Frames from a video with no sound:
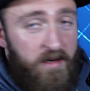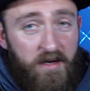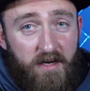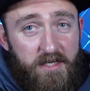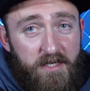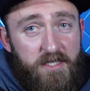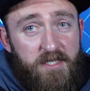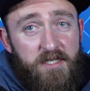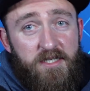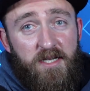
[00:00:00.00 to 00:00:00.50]

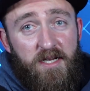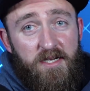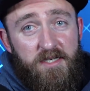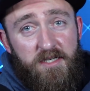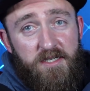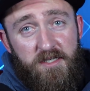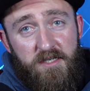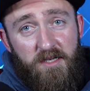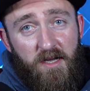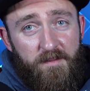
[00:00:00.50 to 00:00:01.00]
It's just nice
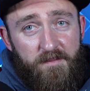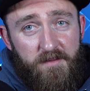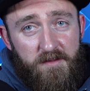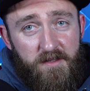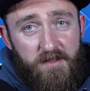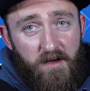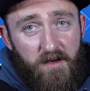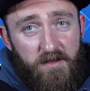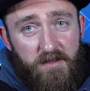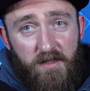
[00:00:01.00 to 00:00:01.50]
to stop and
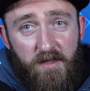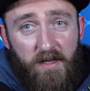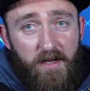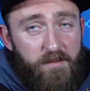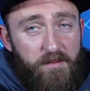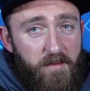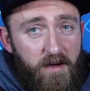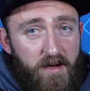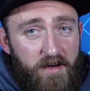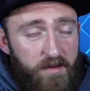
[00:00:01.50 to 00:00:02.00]
talk to
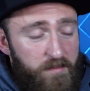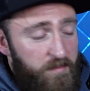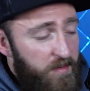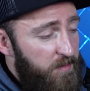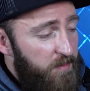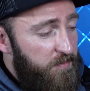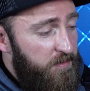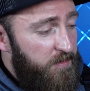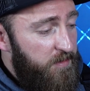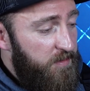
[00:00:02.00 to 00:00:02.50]
like-minded
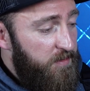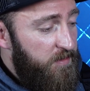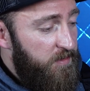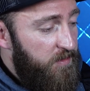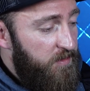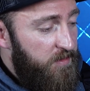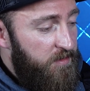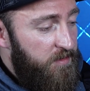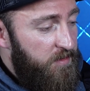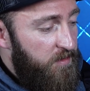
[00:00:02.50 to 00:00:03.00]
people,
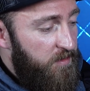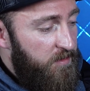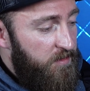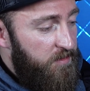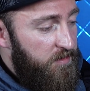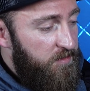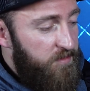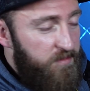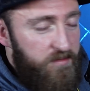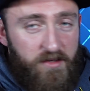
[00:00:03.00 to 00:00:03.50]

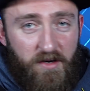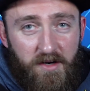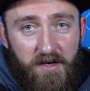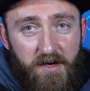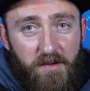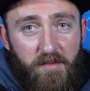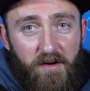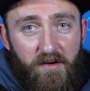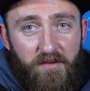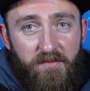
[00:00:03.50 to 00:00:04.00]
talk
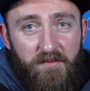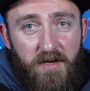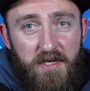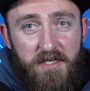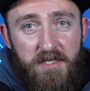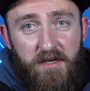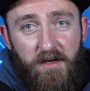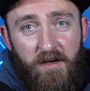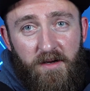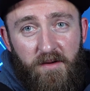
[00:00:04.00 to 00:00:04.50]
about
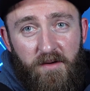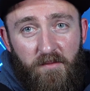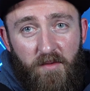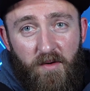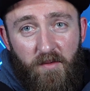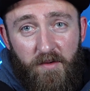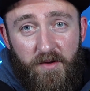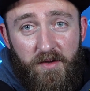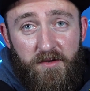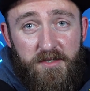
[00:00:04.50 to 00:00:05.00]
fishing,
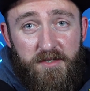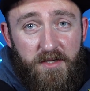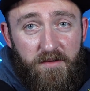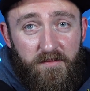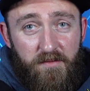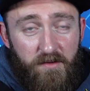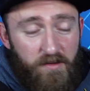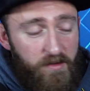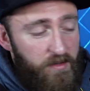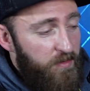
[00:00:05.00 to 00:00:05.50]
what we're using
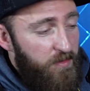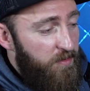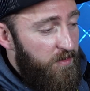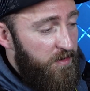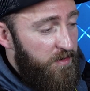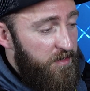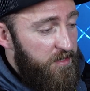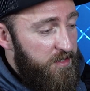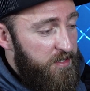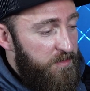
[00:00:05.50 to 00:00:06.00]
for
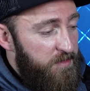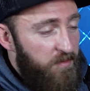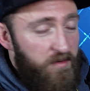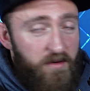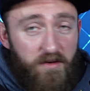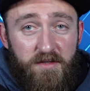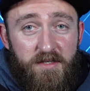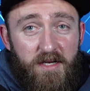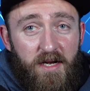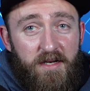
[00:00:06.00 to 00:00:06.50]
lures, what
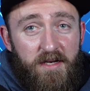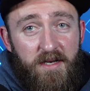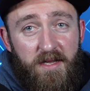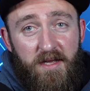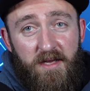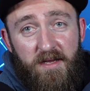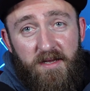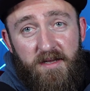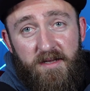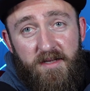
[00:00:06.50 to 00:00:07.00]
our
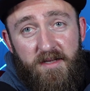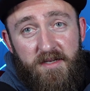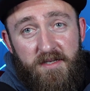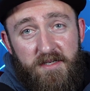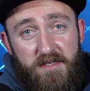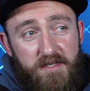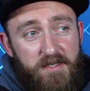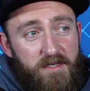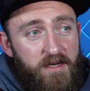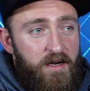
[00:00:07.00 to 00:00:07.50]
technique
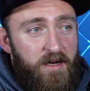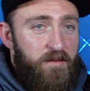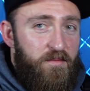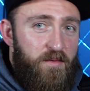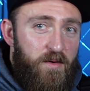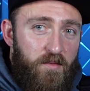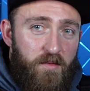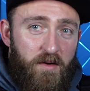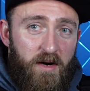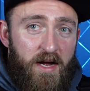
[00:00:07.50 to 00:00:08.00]
is,
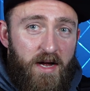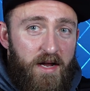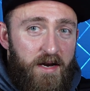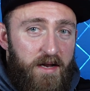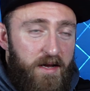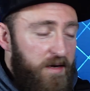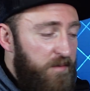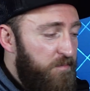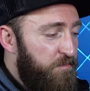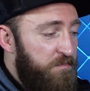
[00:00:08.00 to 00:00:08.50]
where we're
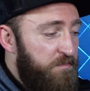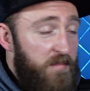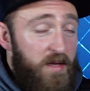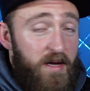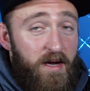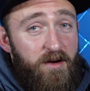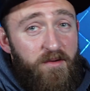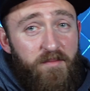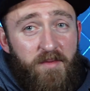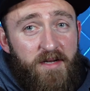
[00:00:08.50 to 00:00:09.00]
heading.
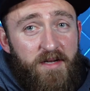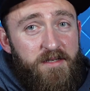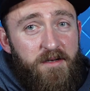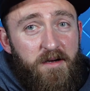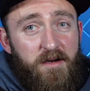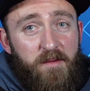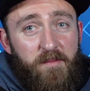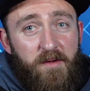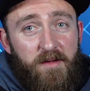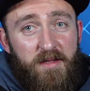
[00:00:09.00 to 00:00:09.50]
I don't mind
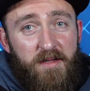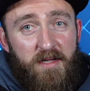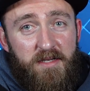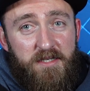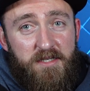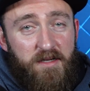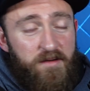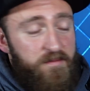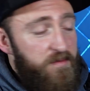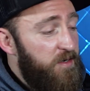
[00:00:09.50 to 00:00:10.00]
talking about that
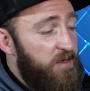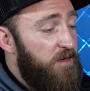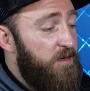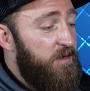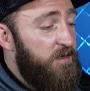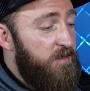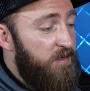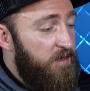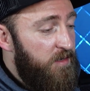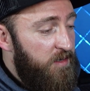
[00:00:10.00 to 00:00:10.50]
stuff at all.